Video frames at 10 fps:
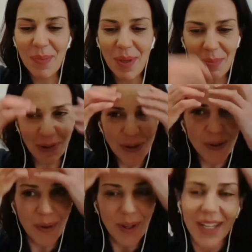people
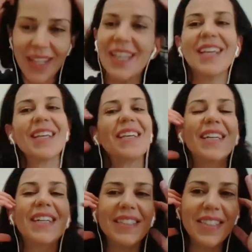to really
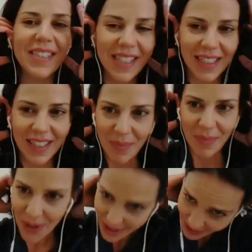understand the
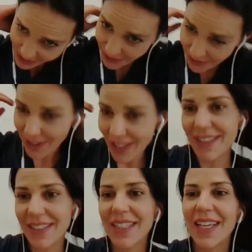importance of
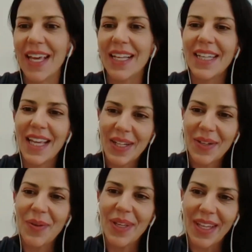it, and
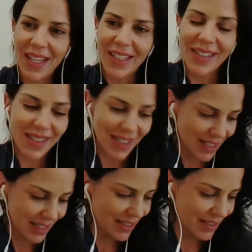then we can
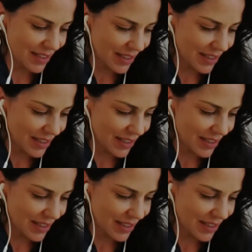start